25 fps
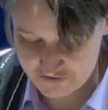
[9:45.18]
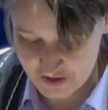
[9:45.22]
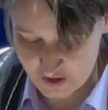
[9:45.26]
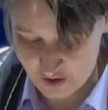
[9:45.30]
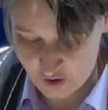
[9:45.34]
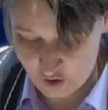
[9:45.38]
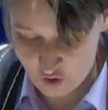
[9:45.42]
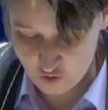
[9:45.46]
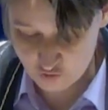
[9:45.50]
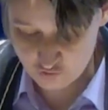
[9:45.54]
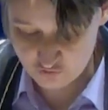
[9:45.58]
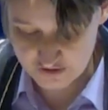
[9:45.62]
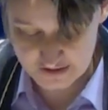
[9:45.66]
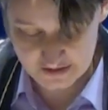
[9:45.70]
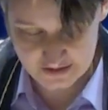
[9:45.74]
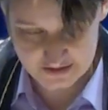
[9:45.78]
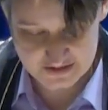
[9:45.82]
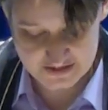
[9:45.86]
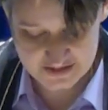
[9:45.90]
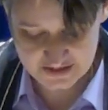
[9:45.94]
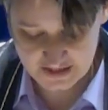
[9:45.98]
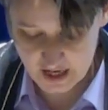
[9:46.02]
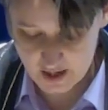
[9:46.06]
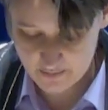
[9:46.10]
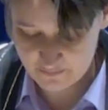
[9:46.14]
own
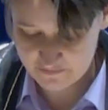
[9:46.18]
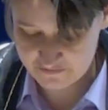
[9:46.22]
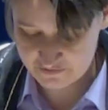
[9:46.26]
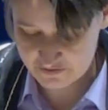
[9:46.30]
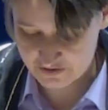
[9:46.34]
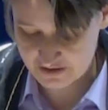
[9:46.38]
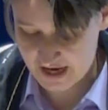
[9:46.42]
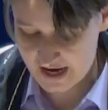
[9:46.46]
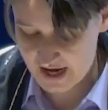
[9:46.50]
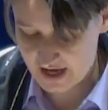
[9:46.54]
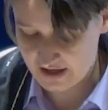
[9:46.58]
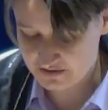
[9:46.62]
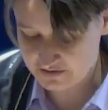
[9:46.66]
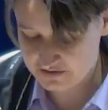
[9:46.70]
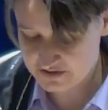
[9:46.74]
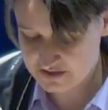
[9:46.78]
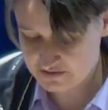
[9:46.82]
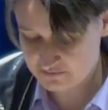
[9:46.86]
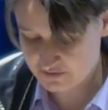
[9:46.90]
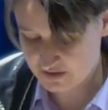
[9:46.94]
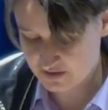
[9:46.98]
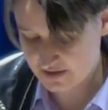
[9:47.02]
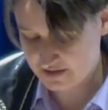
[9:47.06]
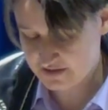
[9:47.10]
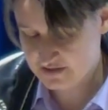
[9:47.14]
needs: comfort, health,
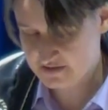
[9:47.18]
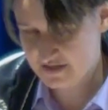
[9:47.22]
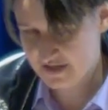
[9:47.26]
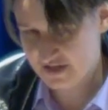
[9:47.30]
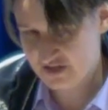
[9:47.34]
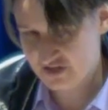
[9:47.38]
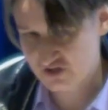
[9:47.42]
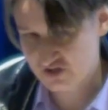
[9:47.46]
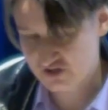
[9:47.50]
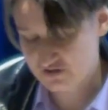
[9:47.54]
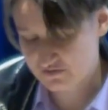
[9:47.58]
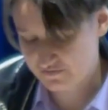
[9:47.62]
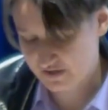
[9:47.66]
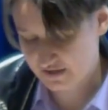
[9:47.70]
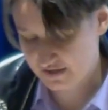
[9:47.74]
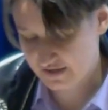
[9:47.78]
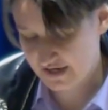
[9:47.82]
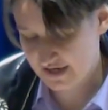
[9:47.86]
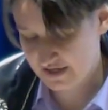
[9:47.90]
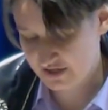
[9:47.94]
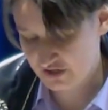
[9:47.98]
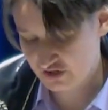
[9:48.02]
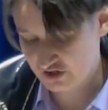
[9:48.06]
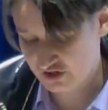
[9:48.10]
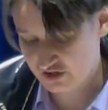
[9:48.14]
relaxation,
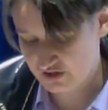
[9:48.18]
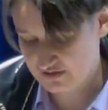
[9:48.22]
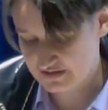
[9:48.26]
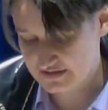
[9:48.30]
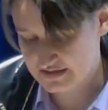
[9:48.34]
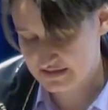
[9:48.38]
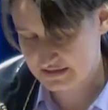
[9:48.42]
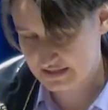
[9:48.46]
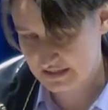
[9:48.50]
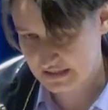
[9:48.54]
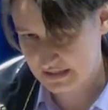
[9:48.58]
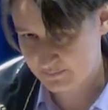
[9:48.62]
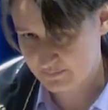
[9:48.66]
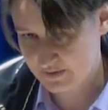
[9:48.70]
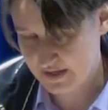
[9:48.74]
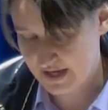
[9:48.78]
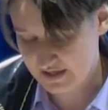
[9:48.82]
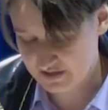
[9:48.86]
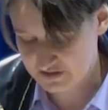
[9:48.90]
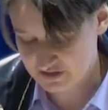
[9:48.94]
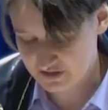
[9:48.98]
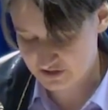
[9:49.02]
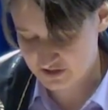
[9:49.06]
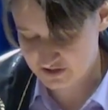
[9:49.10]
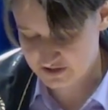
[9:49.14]
vacation, sleep,
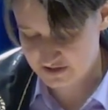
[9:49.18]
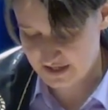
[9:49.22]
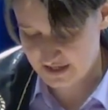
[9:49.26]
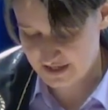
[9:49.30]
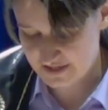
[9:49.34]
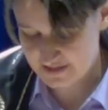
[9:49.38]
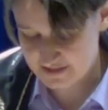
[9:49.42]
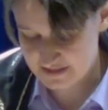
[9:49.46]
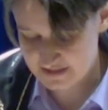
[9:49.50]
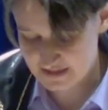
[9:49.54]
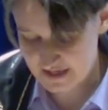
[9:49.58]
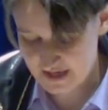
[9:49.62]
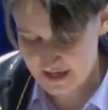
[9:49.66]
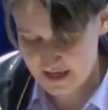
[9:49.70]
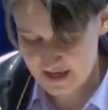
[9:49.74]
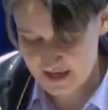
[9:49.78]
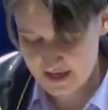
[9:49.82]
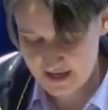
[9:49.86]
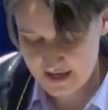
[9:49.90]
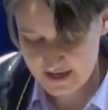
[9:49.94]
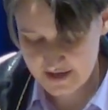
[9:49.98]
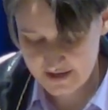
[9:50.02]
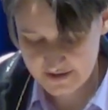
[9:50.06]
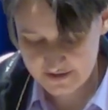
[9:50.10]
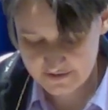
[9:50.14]
exercise.
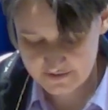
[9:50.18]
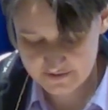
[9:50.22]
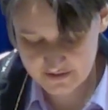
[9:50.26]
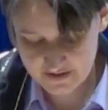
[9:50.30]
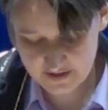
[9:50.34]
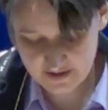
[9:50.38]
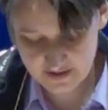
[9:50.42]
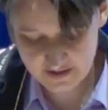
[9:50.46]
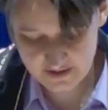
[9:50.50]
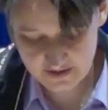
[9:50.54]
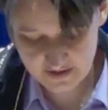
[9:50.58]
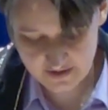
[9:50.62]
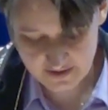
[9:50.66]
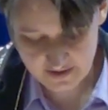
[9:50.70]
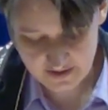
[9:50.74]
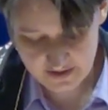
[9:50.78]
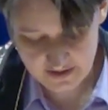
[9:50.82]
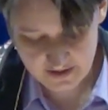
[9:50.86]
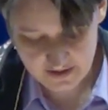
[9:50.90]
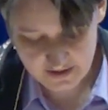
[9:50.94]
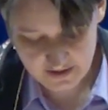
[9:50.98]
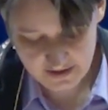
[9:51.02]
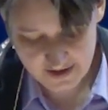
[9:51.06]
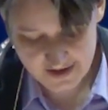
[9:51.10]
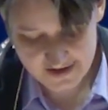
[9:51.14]
They
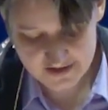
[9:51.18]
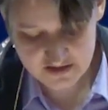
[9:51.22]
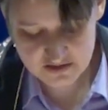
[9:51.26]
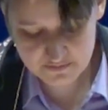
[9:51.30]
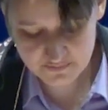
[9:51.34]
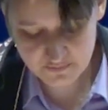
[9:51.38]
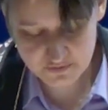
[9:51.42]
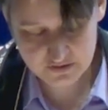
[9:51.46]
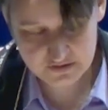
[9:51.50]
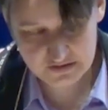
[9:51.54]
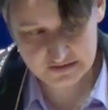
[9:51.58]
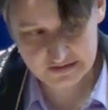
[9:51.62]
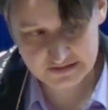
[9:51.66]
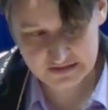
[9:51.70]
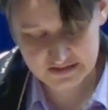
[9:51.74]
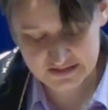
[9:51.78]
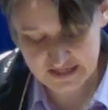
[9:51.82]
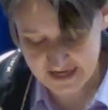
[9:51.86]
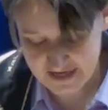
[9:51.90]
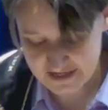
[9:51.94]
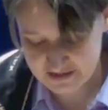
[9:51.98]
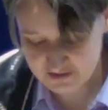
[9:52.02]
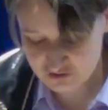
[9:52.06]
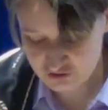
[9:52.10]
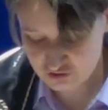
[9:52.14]
expertly
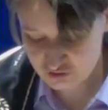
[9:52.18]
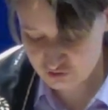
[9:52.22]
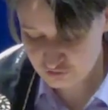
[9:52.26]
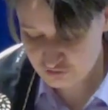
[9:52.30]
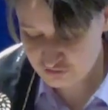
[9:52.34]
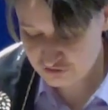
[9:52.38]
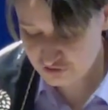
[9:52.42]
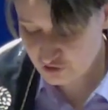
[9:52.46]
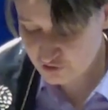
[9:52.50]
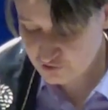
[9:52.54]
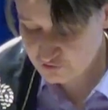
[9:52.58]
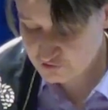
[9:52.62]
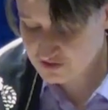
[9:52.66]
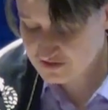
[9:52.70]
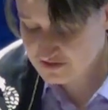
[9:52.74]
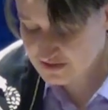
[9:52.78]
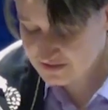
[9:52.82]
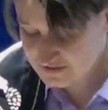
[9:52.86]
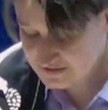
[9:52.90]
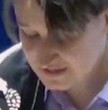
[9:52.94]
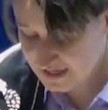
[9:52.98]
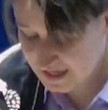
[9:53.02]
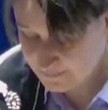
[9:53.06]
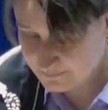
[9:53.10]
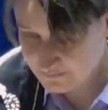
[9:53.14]
tend to the
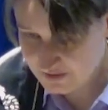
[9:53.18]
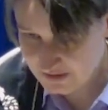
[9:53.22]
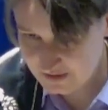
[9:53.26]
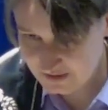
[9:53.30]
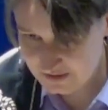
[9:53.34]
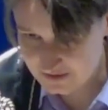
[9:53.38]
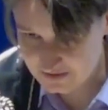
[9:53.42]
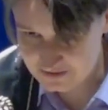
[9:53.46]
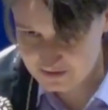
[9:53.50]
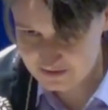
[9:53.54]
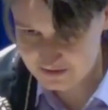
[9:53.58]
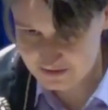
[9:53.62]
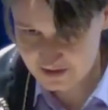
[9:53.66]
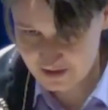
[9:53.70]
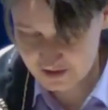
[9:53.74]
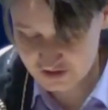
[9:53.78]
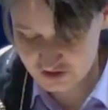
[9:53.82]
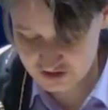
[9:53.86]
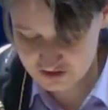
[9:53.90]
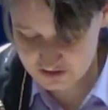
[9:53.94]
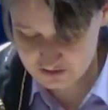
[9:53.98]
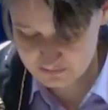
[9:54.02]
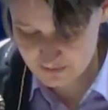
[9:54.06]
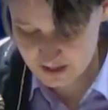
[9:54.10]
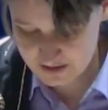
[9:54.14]
same needs that I
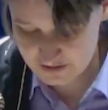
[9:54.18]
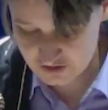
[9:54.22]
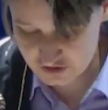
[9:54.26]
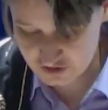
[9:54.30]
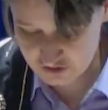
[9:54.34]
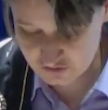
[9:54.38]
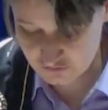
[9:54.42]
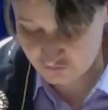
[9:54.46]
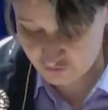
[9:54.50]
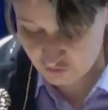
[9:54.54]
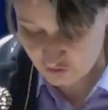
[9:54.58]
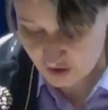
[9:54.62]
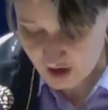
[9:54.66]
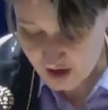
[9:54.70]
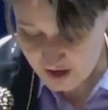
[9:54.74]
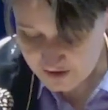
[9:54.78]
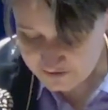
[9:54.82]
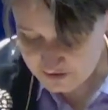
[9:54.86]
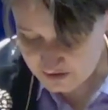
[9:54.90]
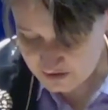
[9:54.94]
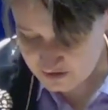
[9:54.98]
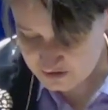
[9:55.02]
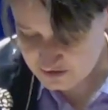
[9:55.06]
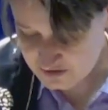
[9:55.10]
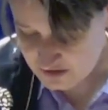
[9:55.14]
just mentioned for
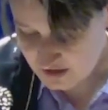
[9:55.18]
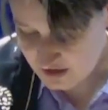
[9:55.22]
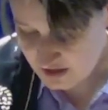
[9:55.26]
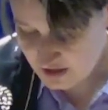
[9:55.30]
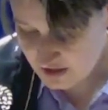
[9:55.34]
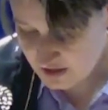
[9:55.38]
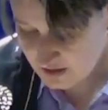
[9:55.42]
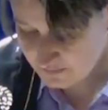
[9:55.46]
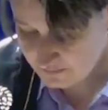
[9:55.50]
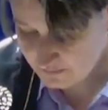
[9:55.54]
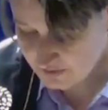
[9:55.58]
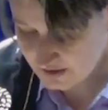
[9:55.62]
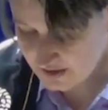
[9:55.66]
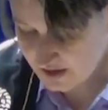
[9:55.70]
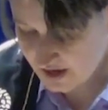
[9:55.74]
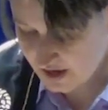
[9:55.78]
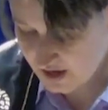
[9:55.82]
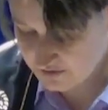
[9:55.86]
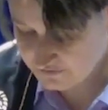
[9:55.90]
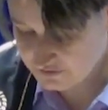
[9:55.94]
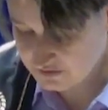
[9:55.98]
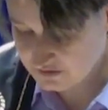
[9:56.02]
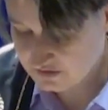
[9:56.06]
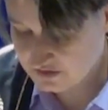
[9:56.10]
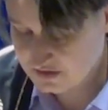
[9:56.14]
others, but
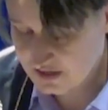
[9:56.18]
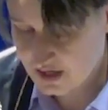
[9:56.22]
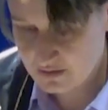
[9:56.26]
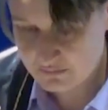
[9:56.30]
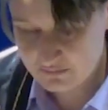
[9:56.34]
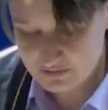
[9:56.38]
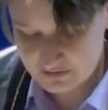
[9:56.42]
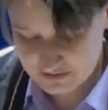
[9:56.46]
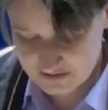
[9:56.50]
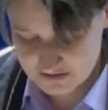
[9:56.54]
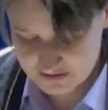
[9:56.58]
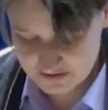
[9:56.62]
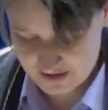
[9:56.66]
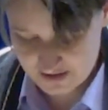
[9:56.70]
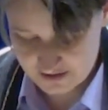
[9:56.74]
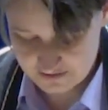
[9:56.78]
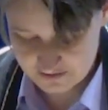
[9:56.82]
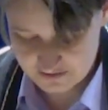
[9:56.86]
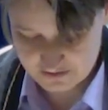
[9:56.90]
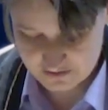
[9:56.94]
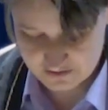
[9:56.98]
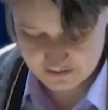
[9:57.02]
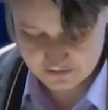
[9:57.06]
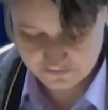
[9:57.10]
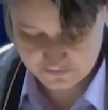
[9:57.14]
have a double
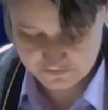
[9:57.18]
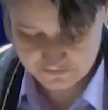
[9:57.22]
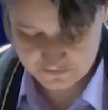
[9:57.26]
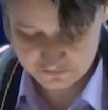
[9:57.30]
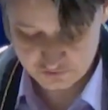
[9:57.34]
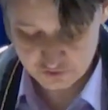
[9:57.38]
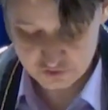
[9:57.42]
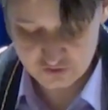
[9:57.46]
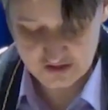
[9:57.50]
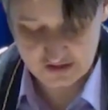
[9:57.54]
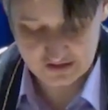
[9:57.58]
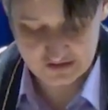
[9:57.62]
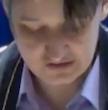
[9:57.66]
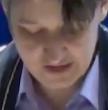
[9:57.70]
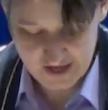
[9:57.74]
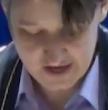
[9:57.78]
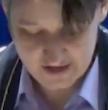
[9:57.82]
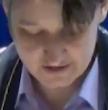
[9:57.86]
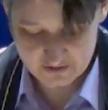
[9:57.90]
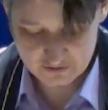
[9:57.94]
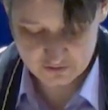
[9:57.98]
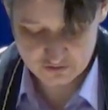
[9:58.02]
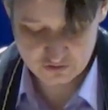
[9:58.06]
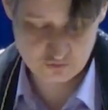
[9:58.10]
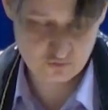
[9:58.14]
standard to
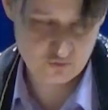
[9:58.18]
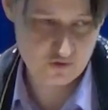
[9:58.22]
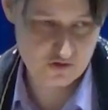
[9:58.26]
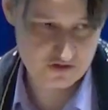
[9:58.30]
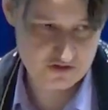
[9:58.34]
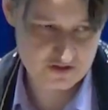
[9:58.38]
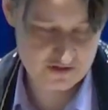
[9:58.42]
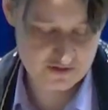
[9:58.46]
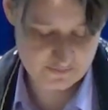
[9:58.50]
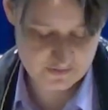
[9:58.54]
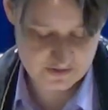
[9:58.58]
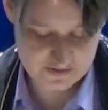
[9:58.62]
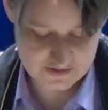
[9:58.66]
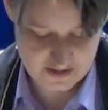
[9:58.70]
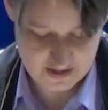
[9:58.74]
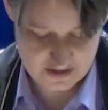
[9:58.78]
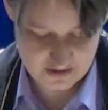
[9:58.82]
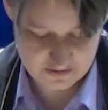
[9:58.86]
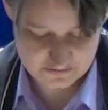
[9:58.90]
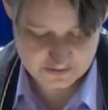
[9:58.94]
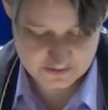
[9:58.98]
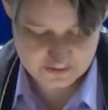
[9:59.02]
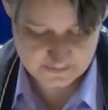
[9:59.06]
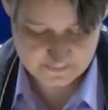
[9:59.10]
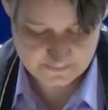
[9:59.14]
neglect towards themselves.